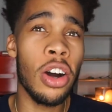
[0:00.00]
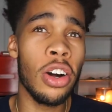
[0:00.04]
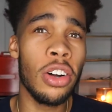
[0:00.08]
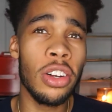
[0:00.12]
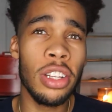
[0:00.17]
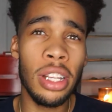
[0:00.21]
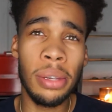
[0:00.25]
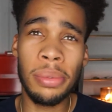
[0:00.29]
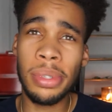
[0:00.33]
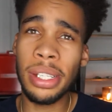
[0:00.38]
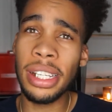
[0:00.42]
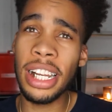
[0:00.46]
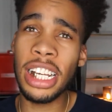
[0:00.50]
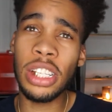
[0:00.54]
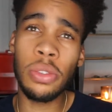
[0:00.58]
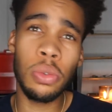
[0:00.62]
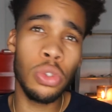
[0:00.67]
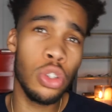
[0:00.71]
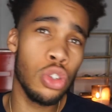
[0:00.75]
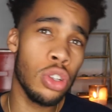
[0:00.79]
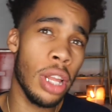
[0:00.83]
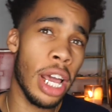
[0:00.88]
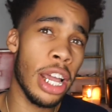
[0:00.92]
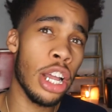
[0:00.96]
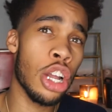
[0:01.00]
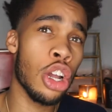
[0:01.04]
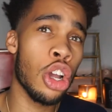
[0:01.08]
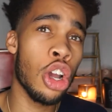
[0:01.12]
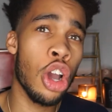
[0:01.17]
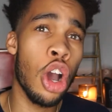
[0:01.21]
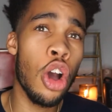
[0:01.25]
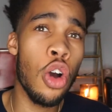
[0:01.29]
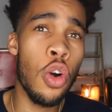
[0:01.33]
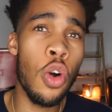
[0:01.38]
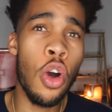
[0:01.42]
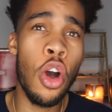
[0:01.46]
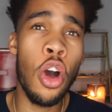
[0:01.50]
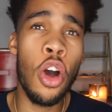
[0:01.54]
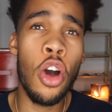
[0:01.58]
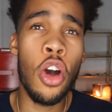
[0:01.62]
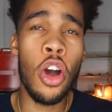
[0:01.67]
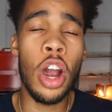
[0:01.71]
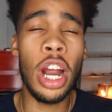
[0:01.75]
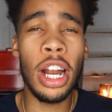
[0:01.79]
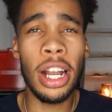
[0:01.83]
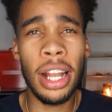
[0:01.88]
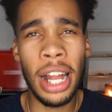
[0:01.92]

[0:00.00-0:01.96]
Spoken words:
You know what I'm saying? That's where you like go hard,